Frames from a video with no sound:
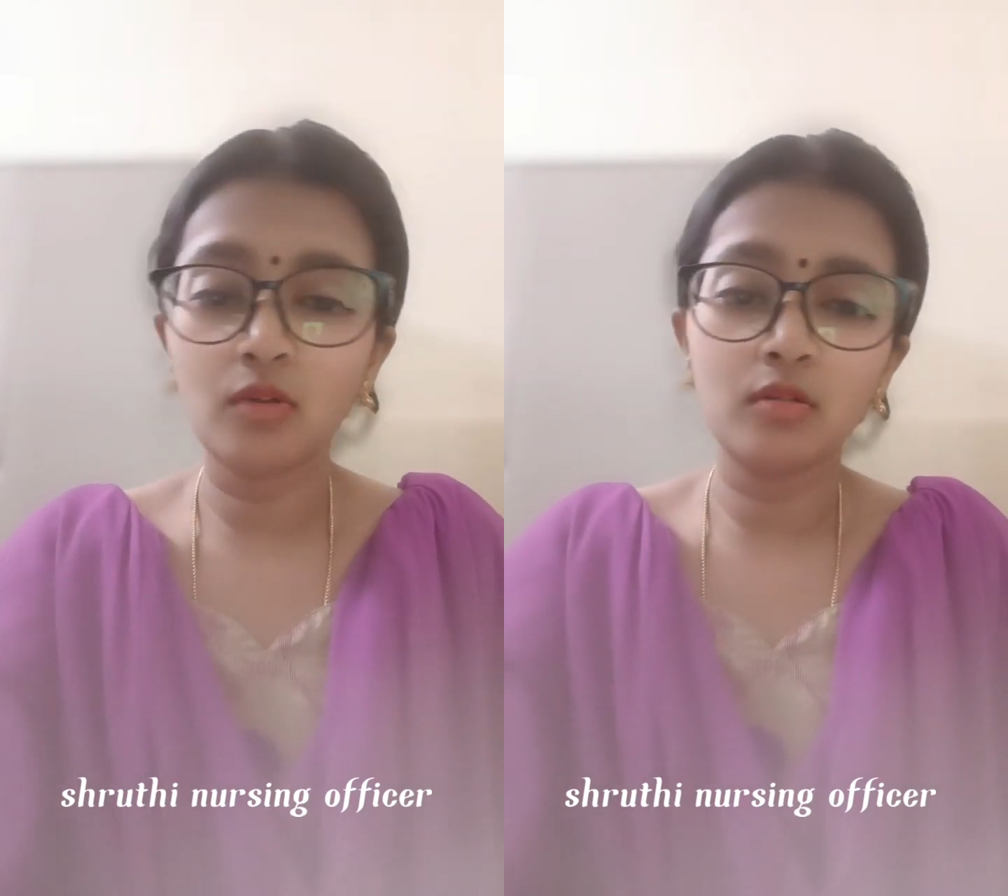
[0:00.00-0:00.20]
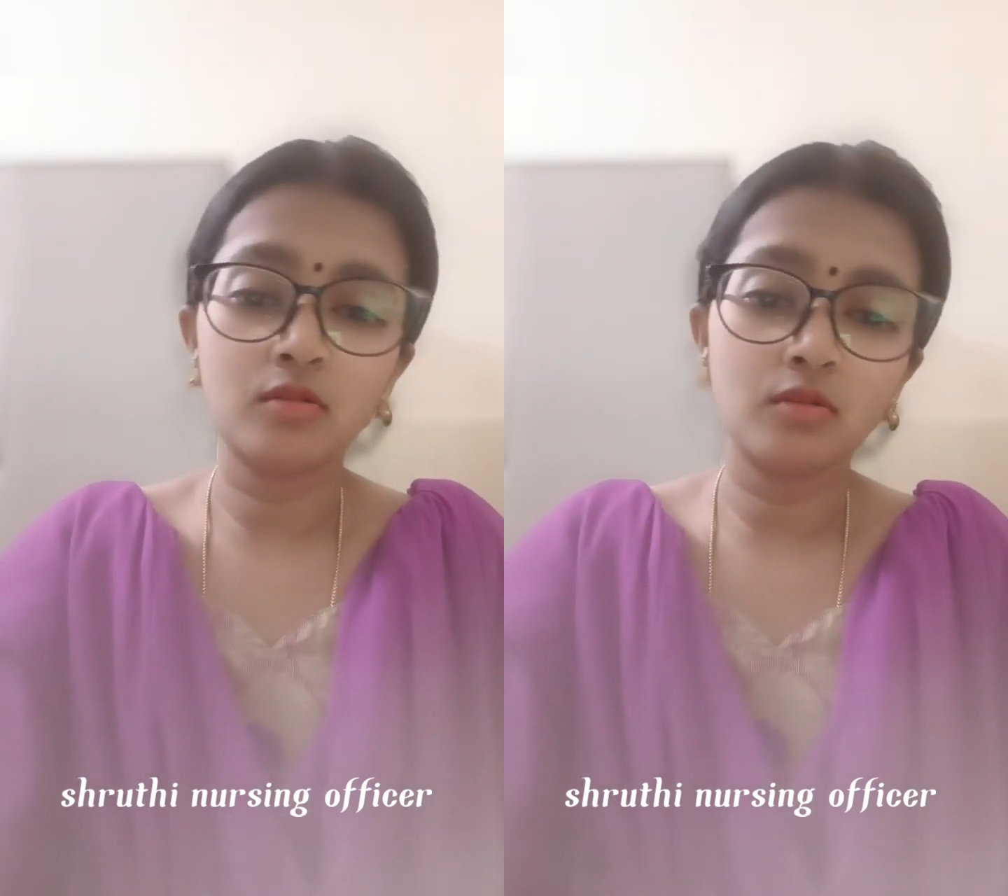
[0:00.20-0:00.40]

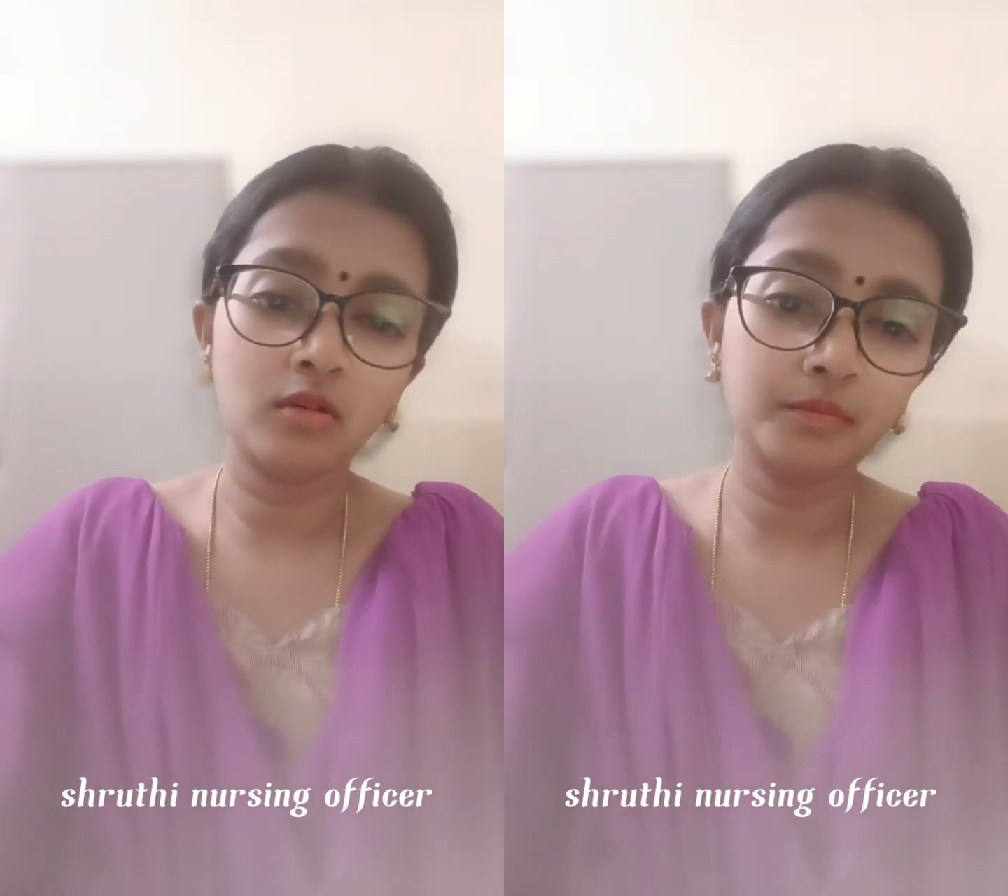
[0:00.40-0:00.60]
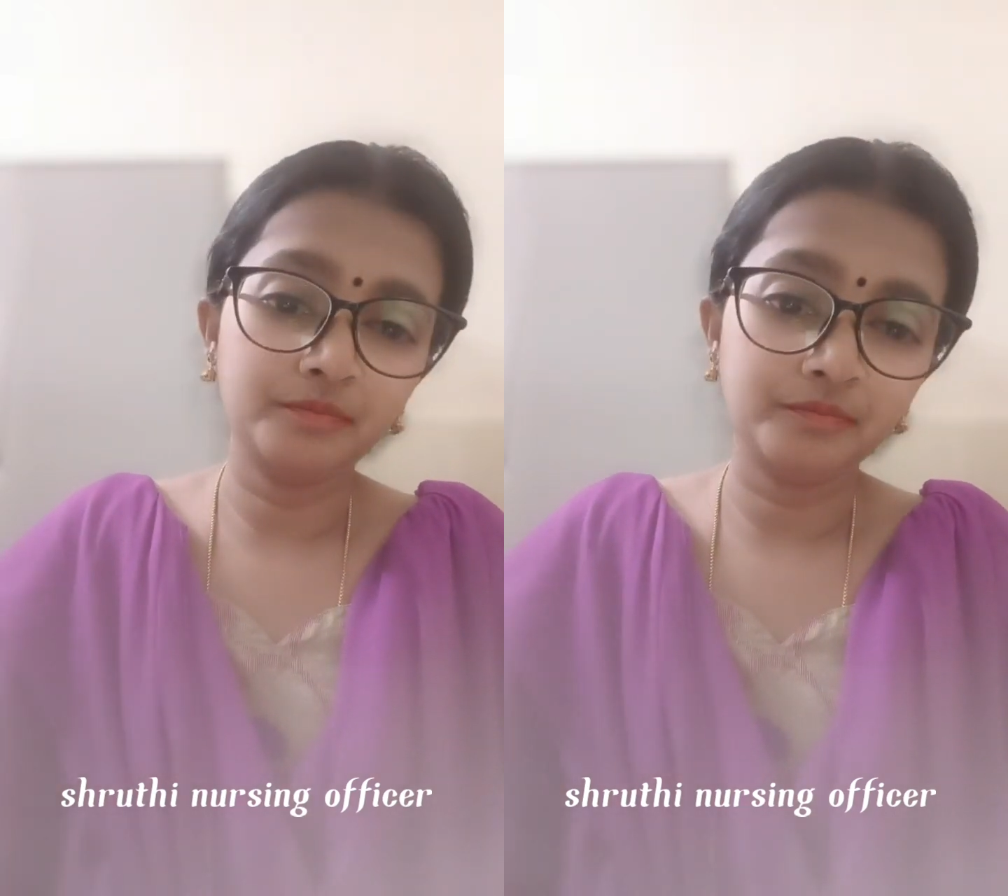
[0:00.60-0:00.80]
also